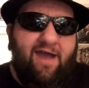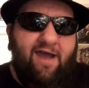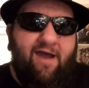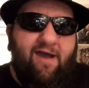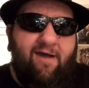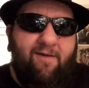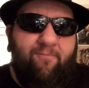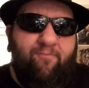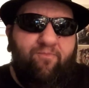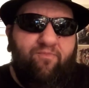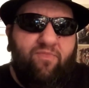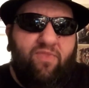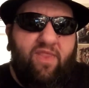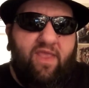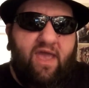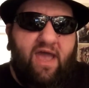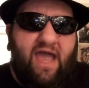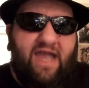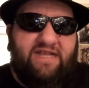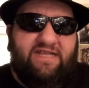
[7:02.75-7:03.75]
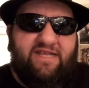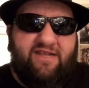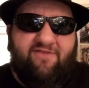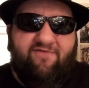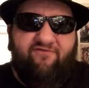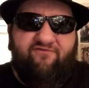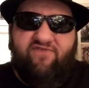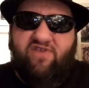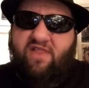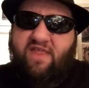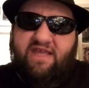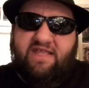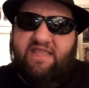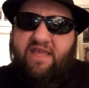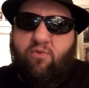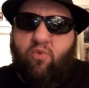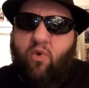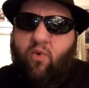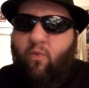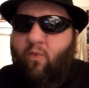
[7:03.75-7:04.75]
Um, I didn't feel like
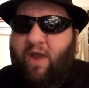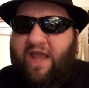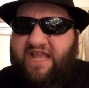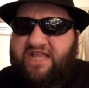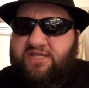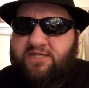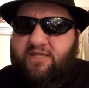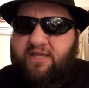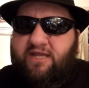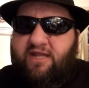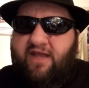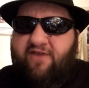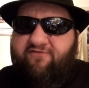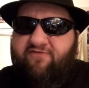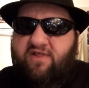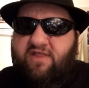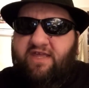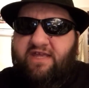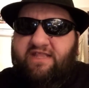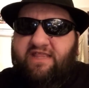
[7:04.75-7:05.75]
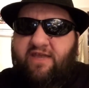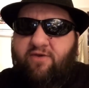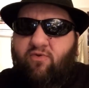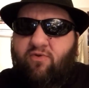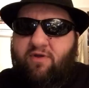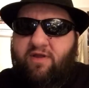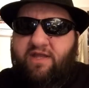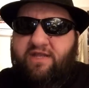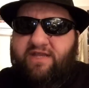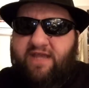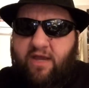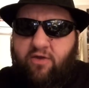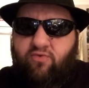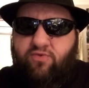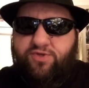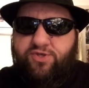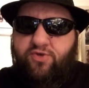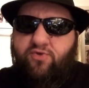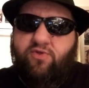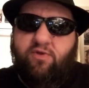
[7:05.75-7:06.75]
they were wasted. I felt like they were
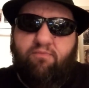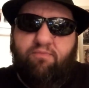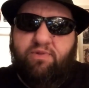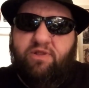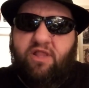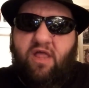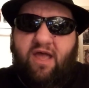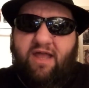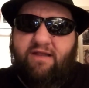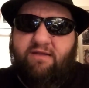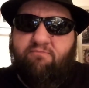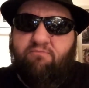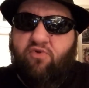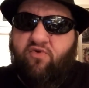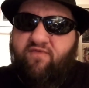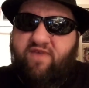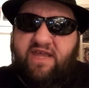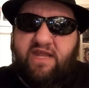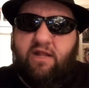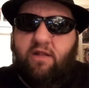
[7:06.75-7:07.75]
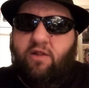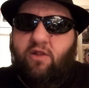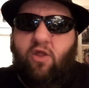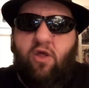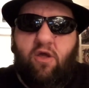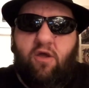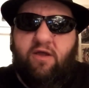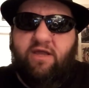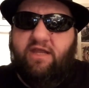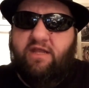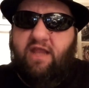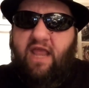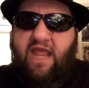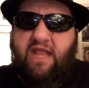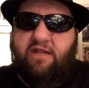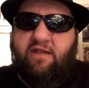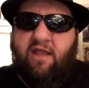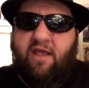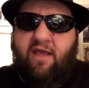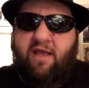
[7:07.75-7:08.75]
integral to the plot, moving it along, and,
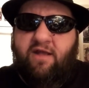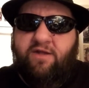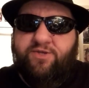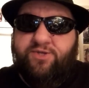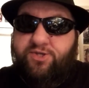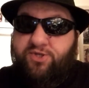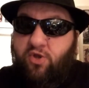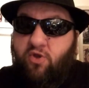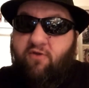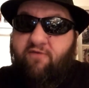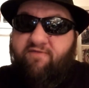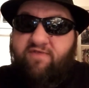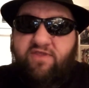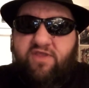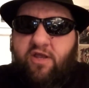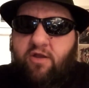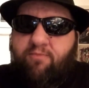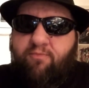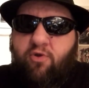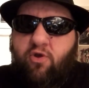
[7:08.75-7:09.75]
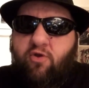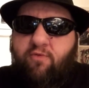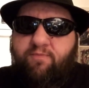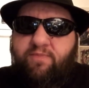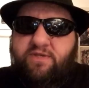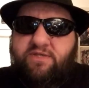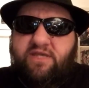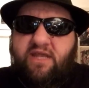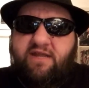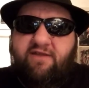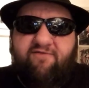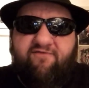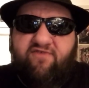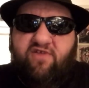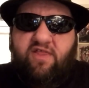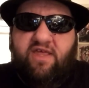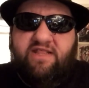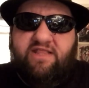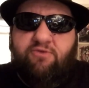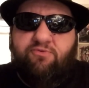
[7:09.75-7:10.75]
and served their purpose. I didn't
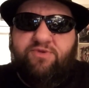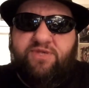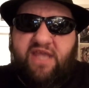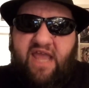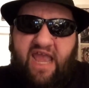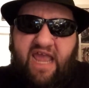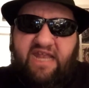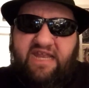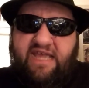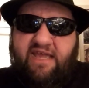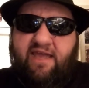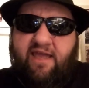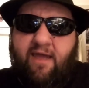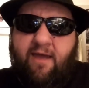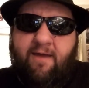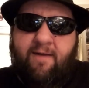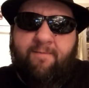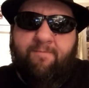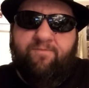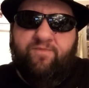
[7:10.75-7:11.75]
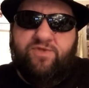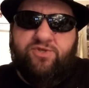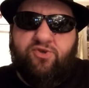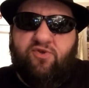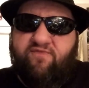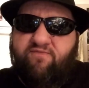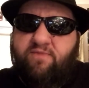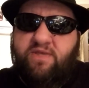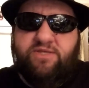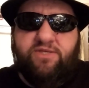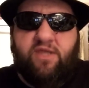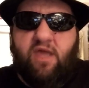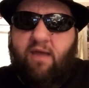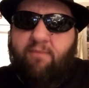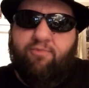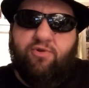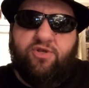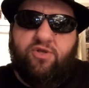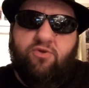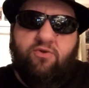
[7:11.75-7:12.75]
feel like there was any sort of missed
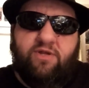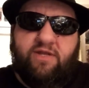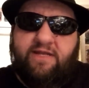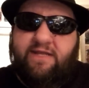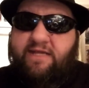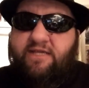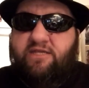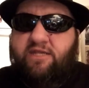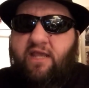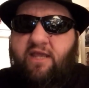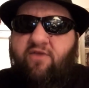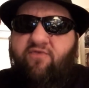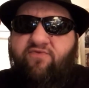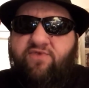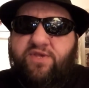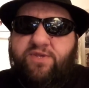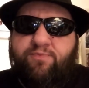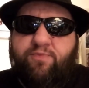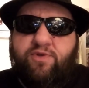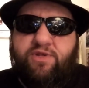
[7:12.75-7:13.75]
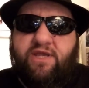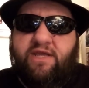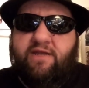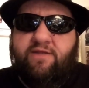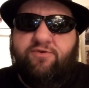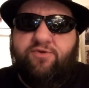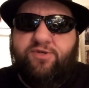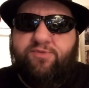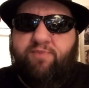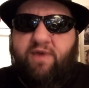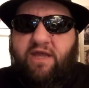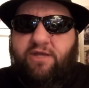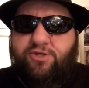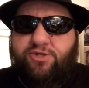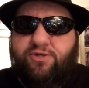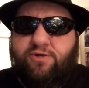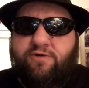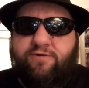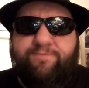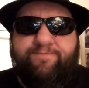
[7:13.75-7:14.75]
opportunities in this particular
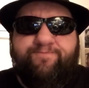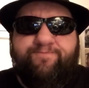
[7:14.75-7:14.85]
special.